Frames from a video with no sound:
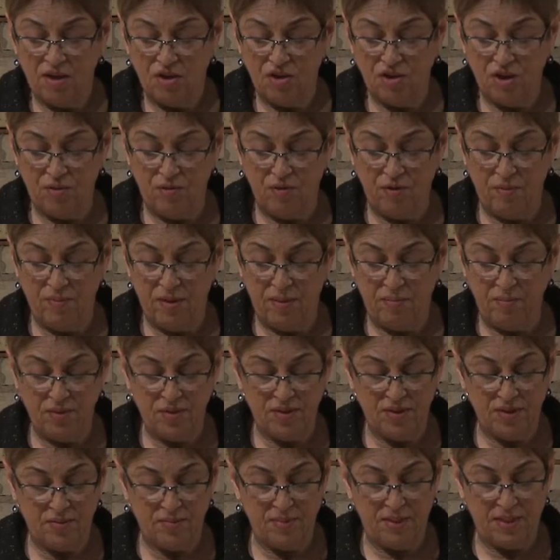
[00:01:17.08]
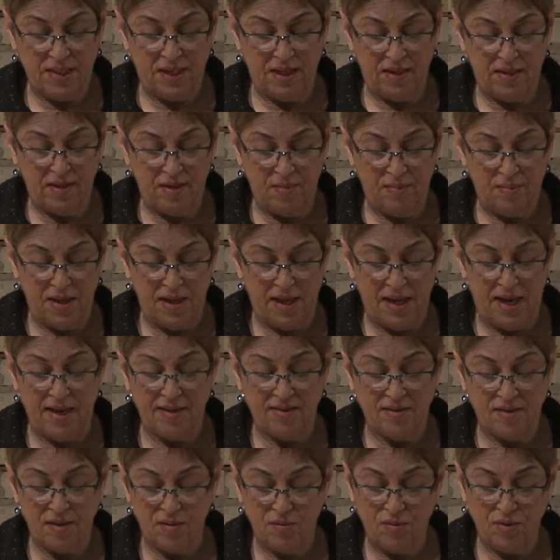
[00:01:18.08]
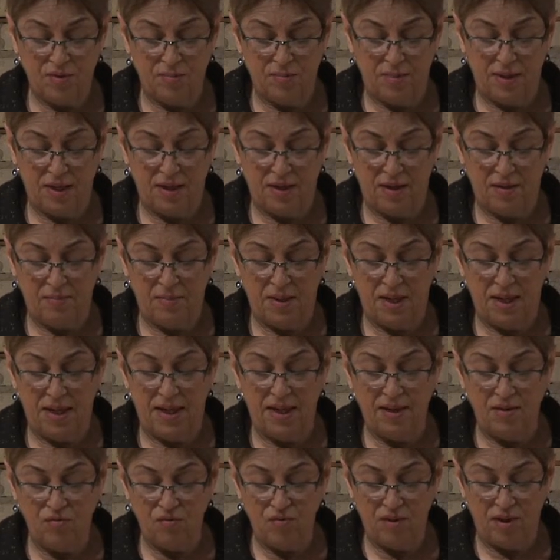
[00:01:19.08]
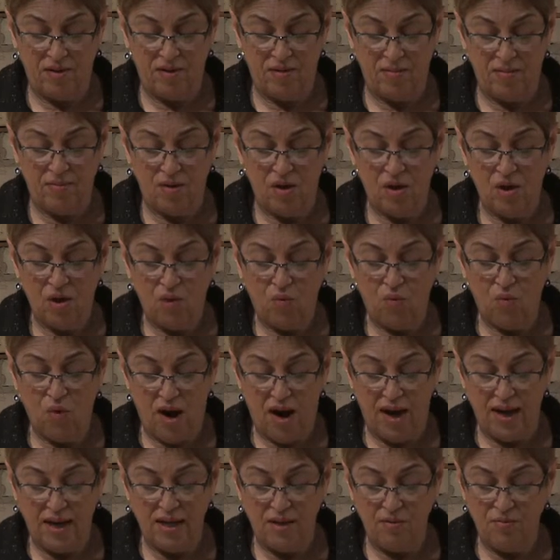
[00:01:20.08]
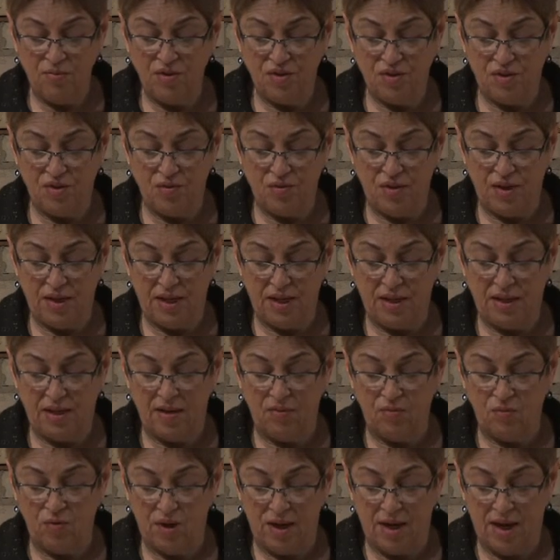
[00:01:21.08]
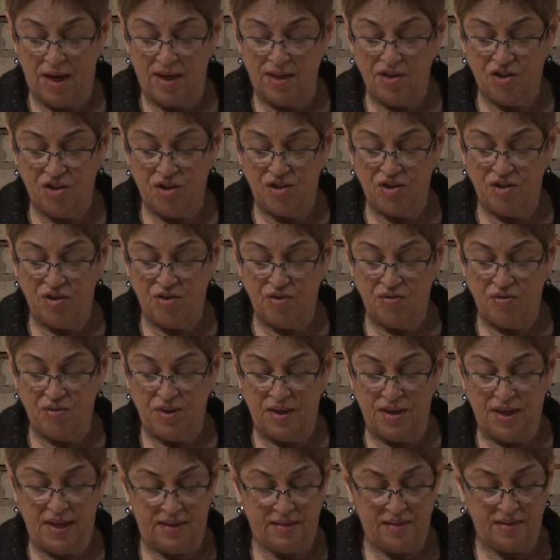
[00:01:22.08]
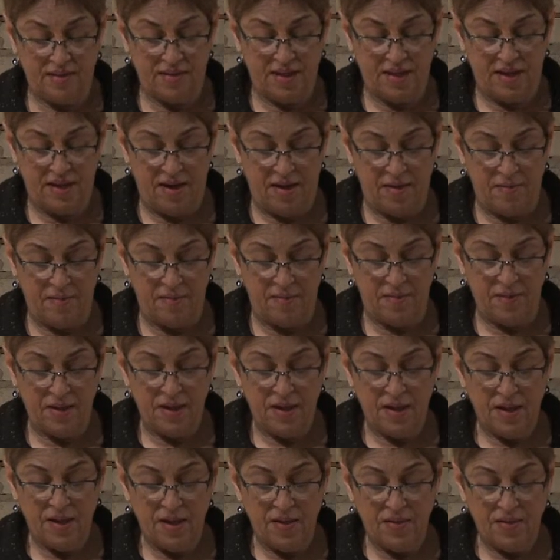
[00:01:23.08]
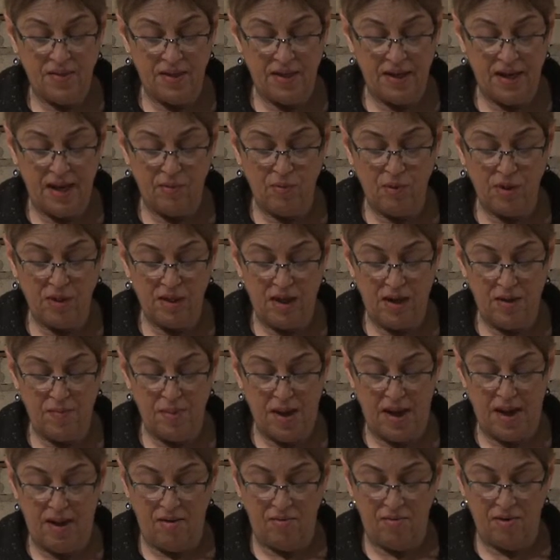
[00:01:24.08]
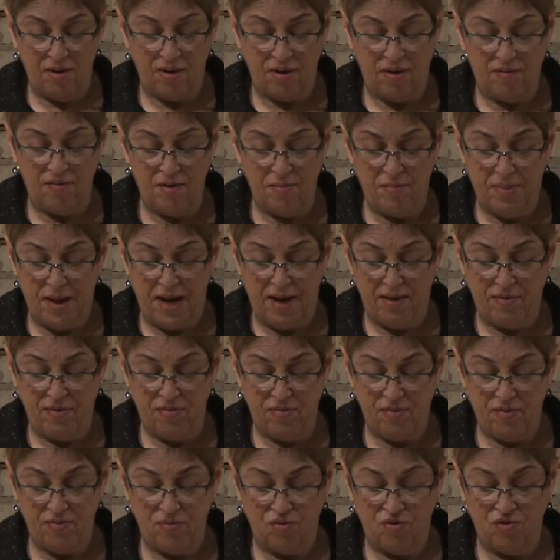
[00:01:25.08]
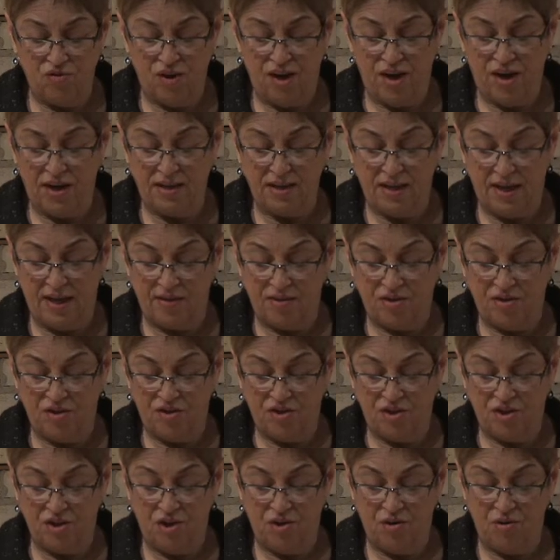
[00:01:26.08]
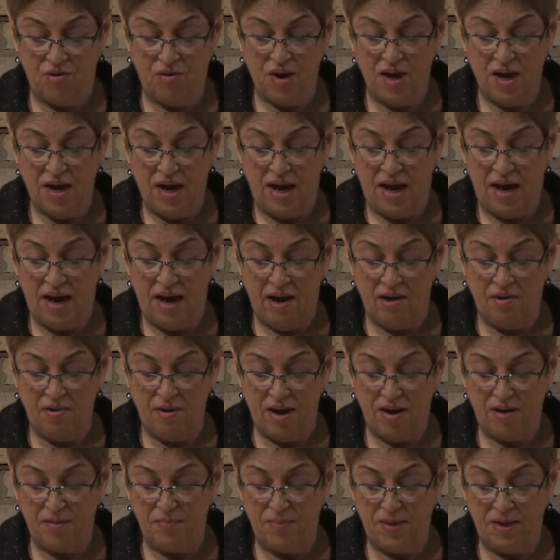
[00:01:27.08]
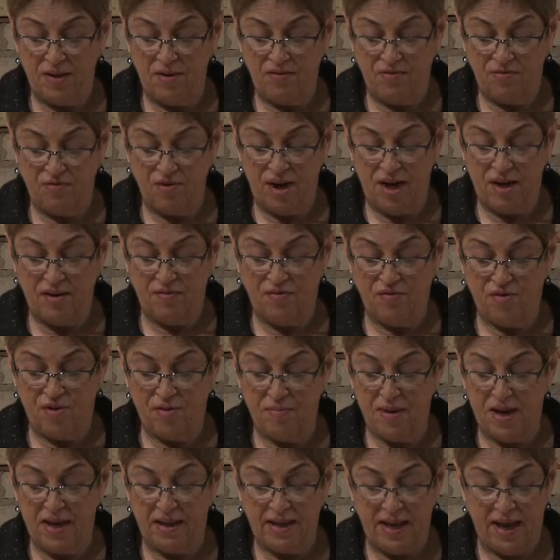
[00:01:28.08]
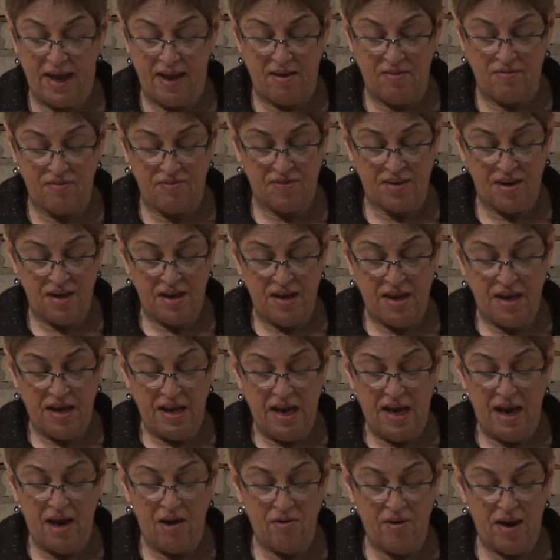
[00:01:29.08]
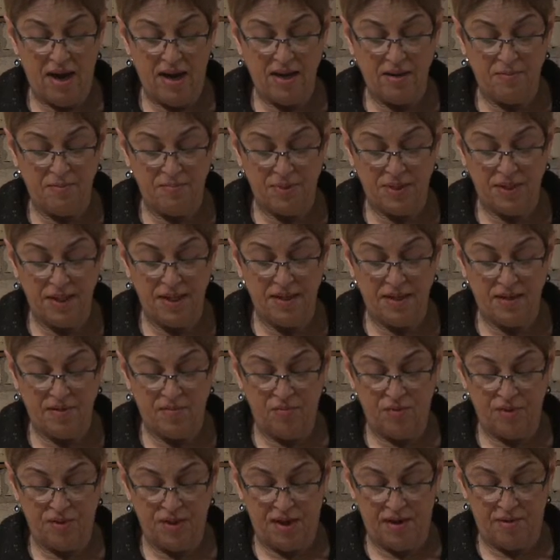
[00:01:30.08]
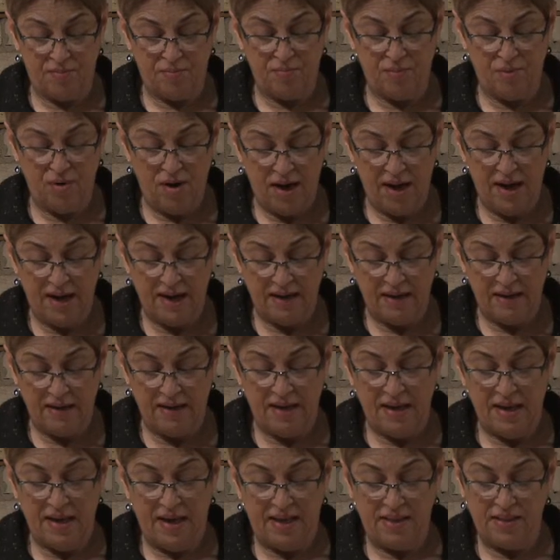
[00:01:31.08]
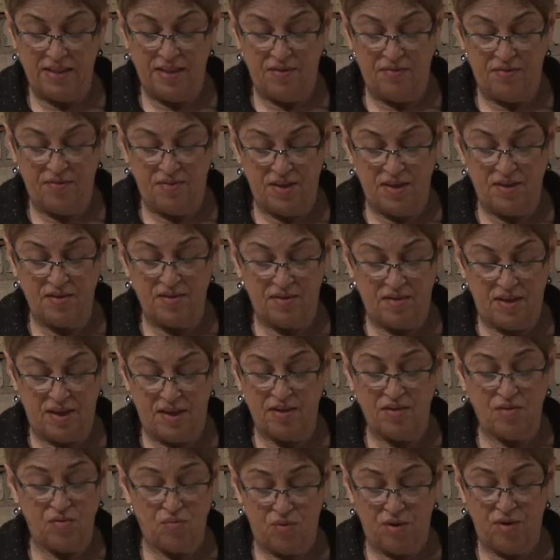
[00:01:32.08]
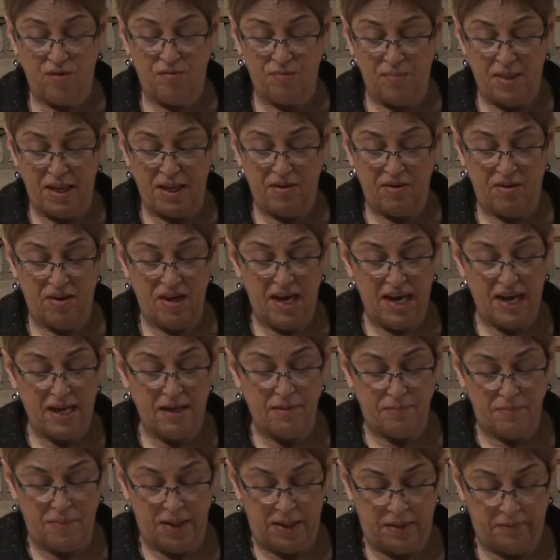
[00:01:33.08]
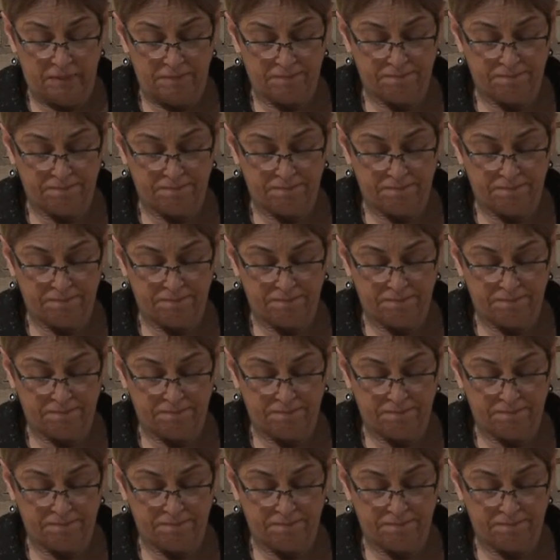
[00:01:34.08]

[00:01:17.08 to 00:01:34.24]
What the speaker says: She remembers him telling me, as he was beating me, in rhythm, why he was doing it and what I shouldn't do the next time. Then I would come out of the bathroom, trying not to show how I'd been afraid for my life, how I had pleaded without pride, as if these things would have made her hate me.